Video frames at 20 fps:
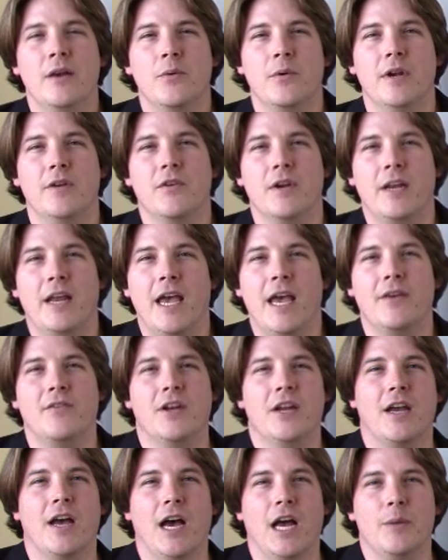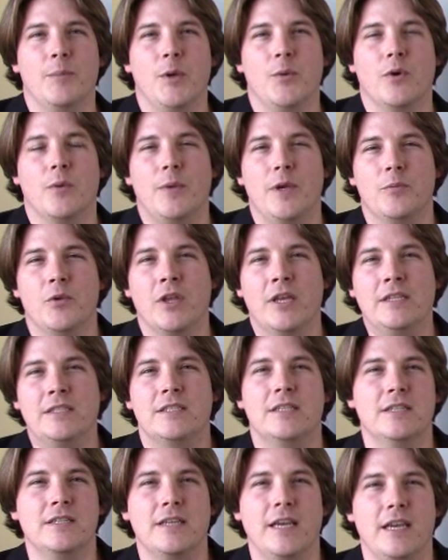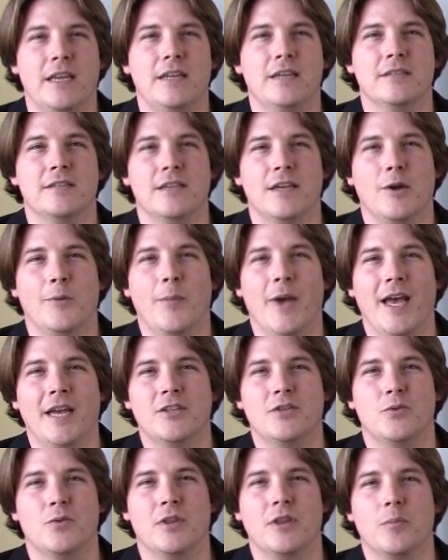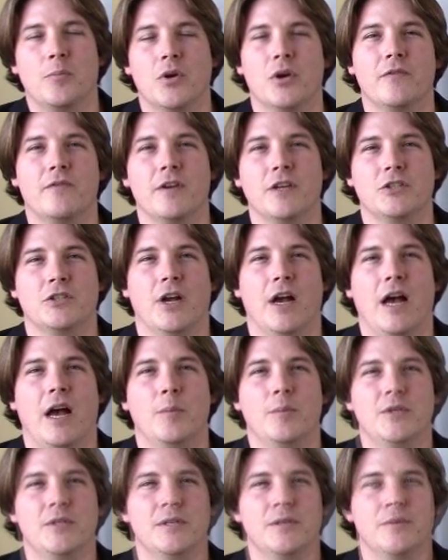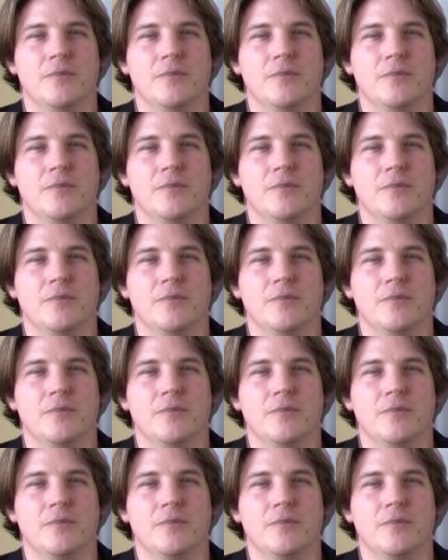We're never going to have an economy where people instantaneously are matched with the perfect jobs.